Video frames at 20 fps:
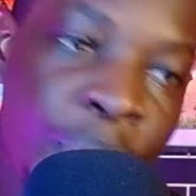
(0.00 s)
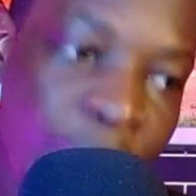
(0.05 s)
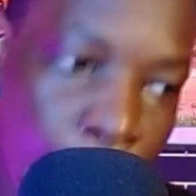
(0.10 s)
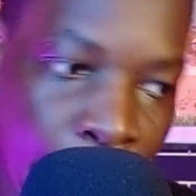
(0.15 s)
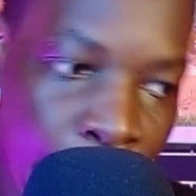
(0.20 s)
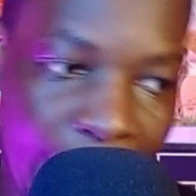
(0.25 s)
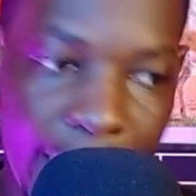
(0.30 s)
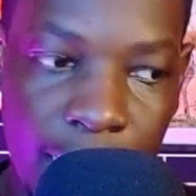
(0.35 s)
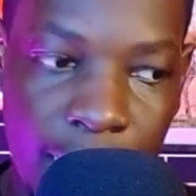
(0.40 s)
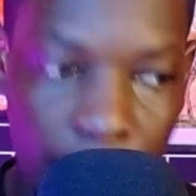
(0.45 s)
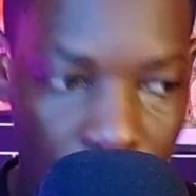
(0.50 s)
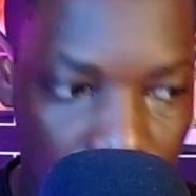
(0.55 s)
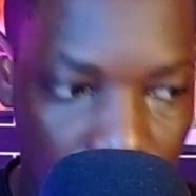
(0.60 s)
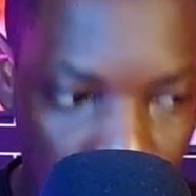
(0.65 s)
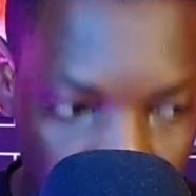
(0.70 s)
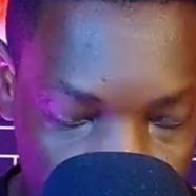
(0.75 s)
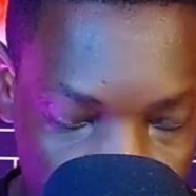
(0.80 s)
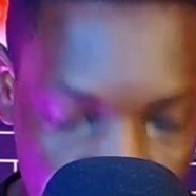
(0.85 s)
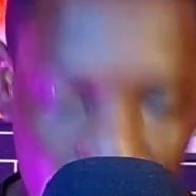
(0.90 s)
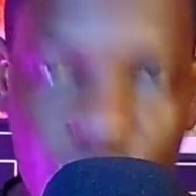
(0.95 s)
but
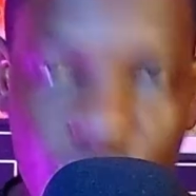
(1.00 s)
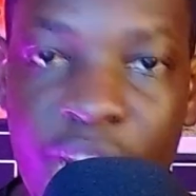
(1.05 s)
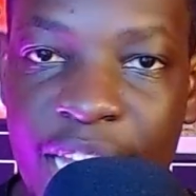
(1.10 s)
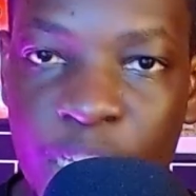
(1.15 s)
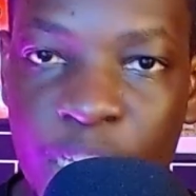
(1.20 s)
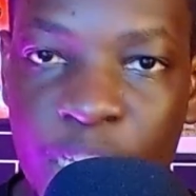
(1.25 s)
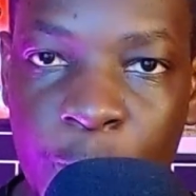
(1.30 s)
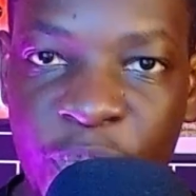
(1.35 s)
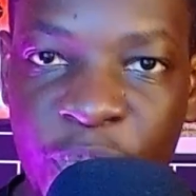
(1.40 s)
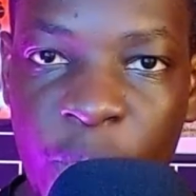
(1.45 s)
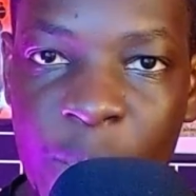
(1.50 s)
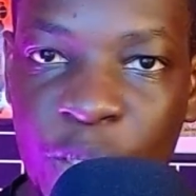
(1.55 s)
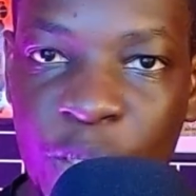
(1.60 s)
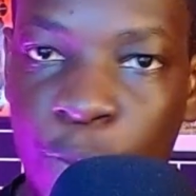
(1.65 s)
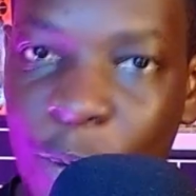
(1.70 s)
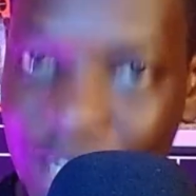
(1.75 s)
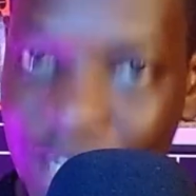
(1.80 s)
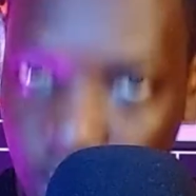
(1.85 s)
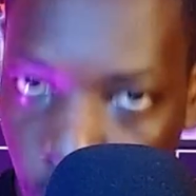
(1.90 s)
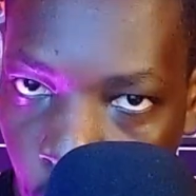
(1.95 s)
generally his performance
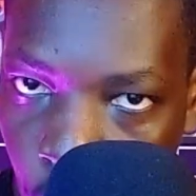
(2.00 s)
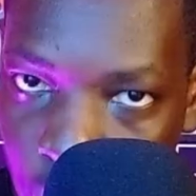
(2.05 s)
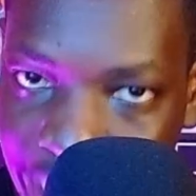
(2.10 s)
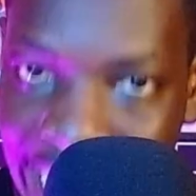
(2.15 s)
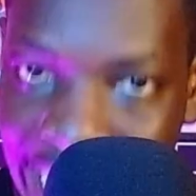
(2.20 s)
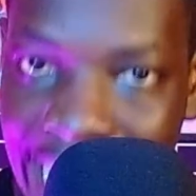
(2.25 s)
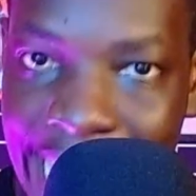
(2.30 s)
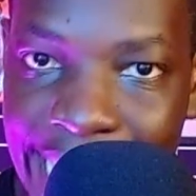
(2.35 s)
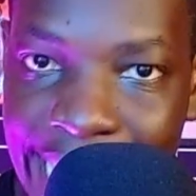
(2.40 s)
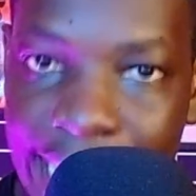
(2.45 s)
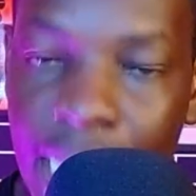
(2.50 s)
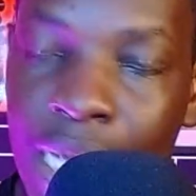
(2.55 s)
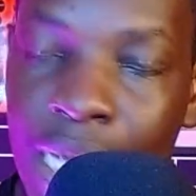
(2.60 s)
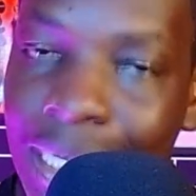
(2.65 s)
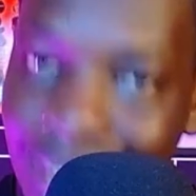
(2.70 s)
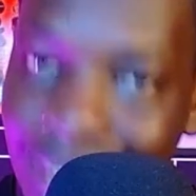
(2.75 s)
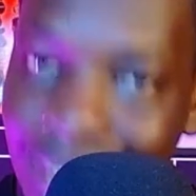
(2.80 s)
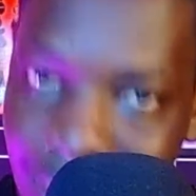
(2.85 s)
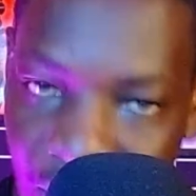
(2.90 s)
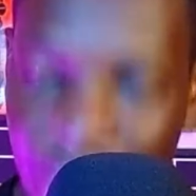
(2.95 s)
was okay.
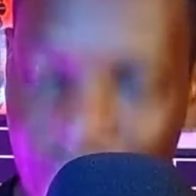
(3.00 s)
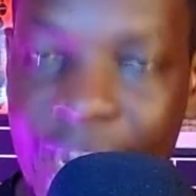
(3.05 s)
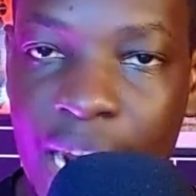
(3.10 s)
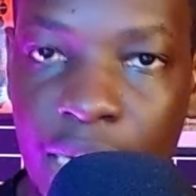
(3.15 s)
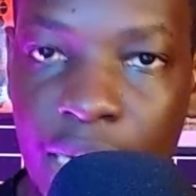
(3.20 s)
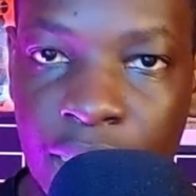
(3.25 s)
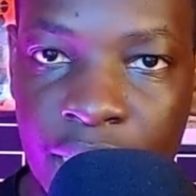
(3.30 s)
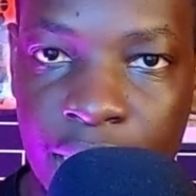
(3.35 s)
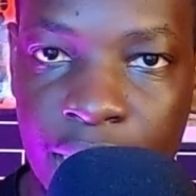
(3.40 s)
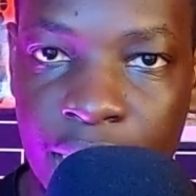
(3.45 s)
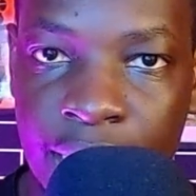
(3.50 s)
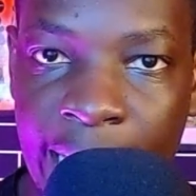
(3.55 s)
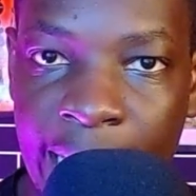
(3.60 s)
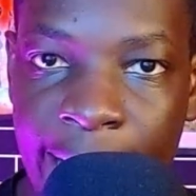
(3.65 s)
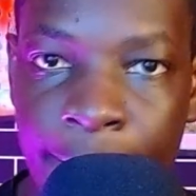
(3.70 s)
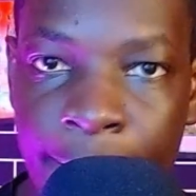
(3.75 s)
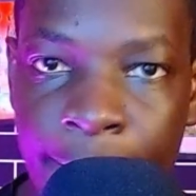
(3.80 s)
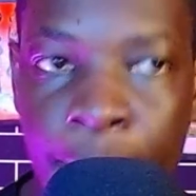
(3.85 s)
7 out of 10.